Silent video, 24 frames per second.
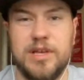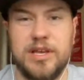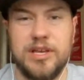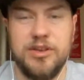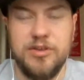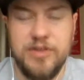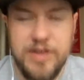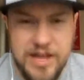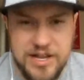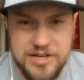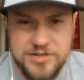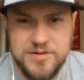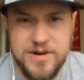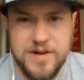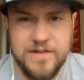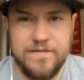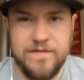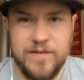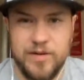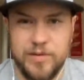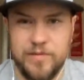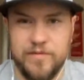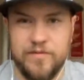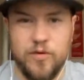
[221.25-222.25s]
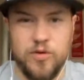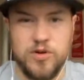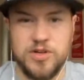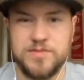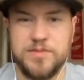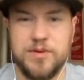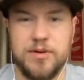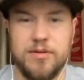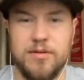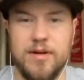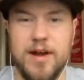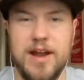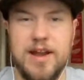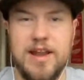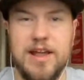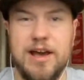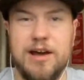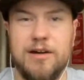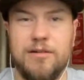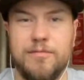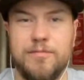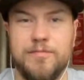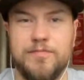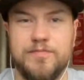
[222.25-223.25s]
Like, you can't trade Filip Forsberg right
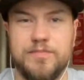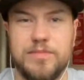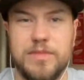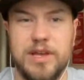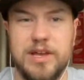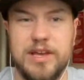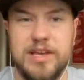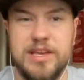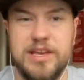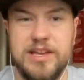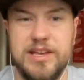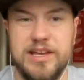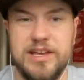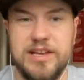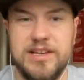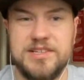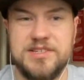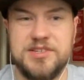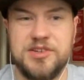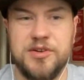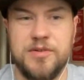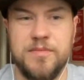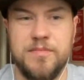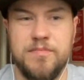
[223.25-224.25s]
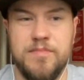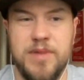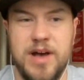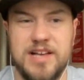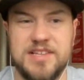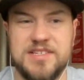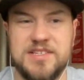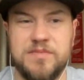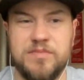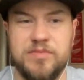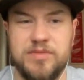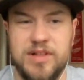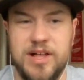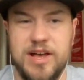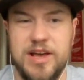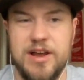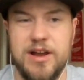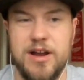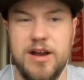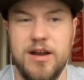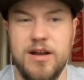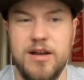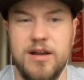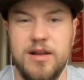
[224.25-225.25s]
now. He is your best
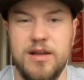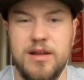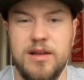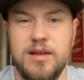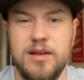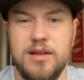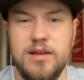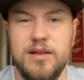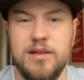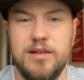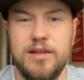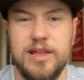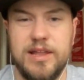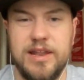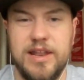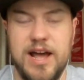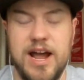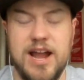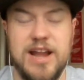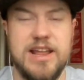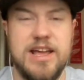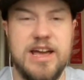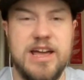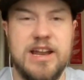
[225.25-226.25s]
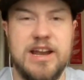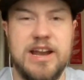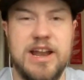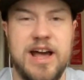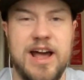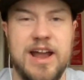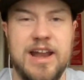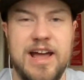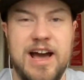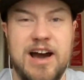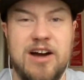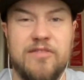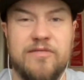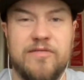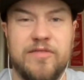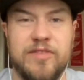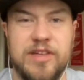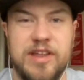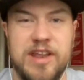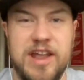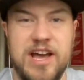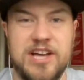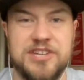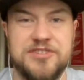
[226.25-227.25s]
player night in and night out for
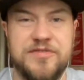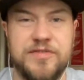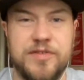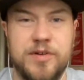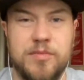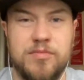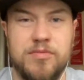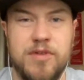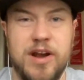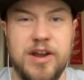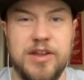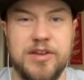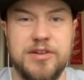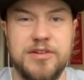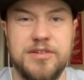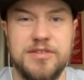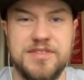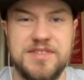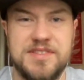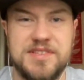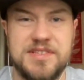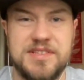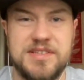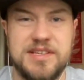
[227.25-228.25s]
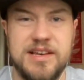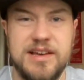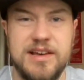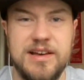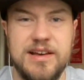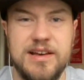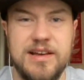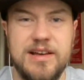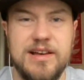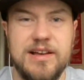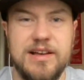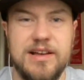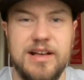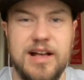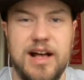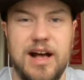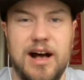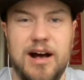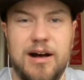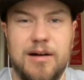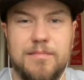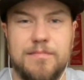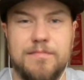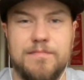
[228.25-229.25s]
the Nashville Predators.
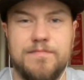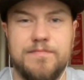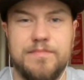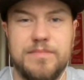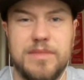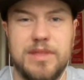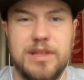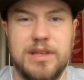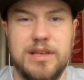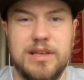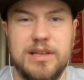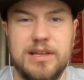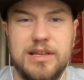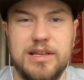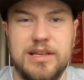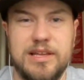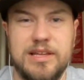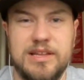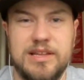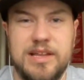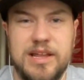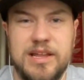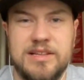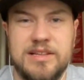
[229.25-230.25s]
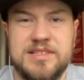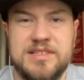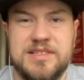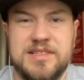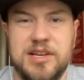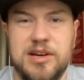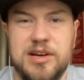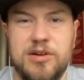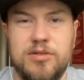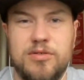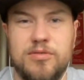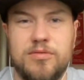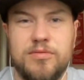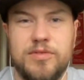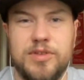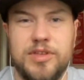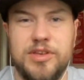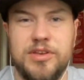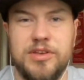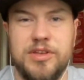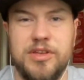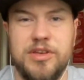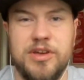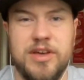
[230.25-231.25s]
And so
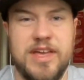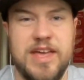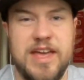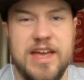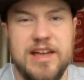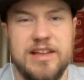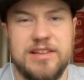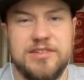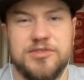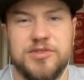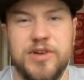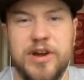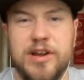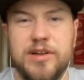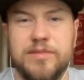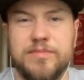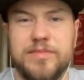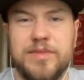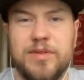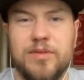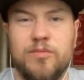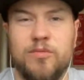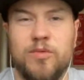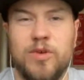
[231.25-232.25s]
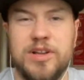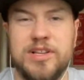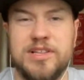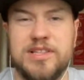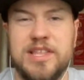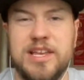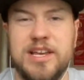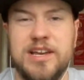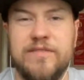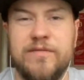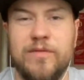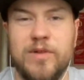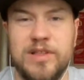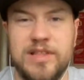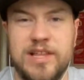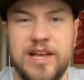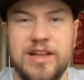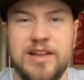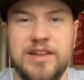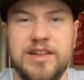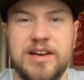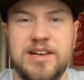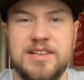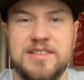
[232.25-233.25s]
you can't trade him. Think of what
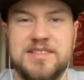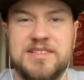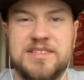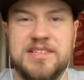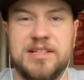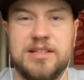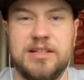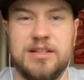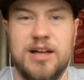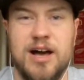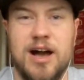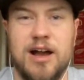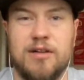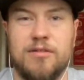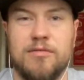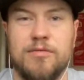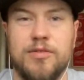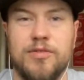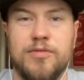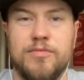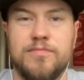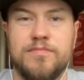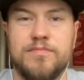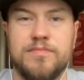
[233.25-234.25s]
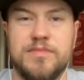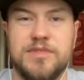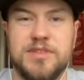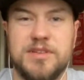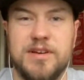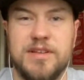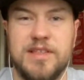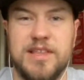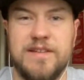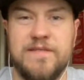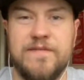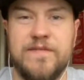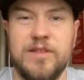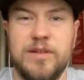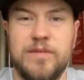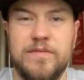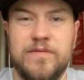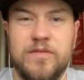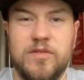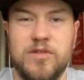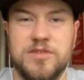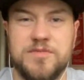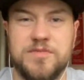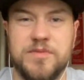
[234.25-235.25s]
that does to the locker room. So I think
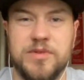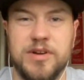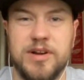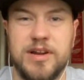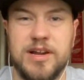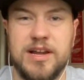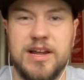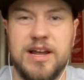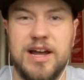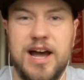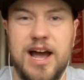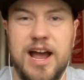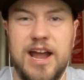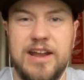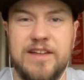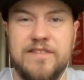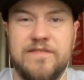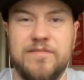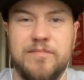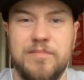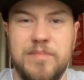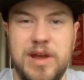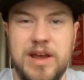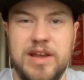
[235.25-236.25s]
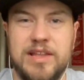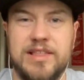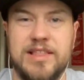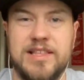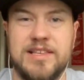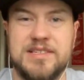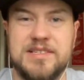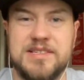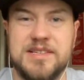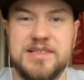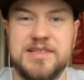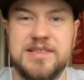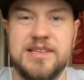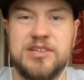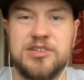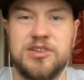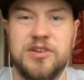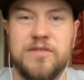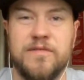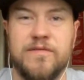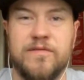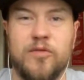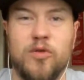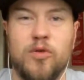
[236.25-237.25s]
Filip Forsberg kind of made this
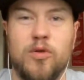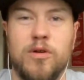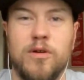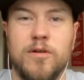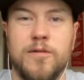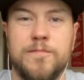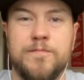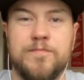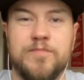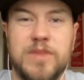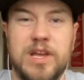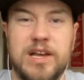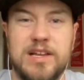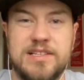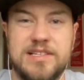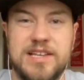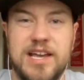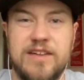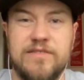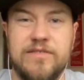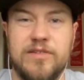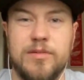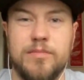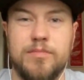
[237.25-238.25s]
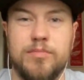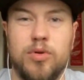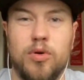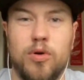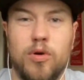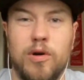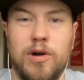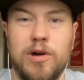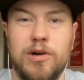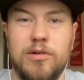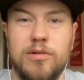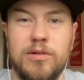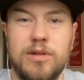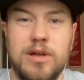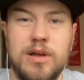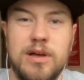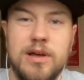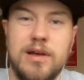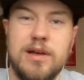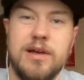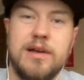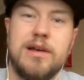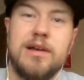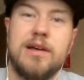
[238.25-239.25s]
decision for David Poile.
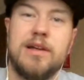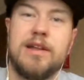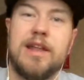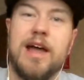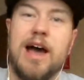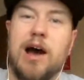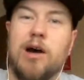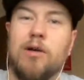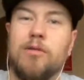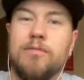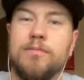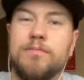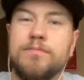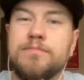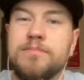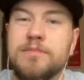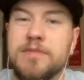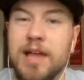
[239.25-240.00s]
Now,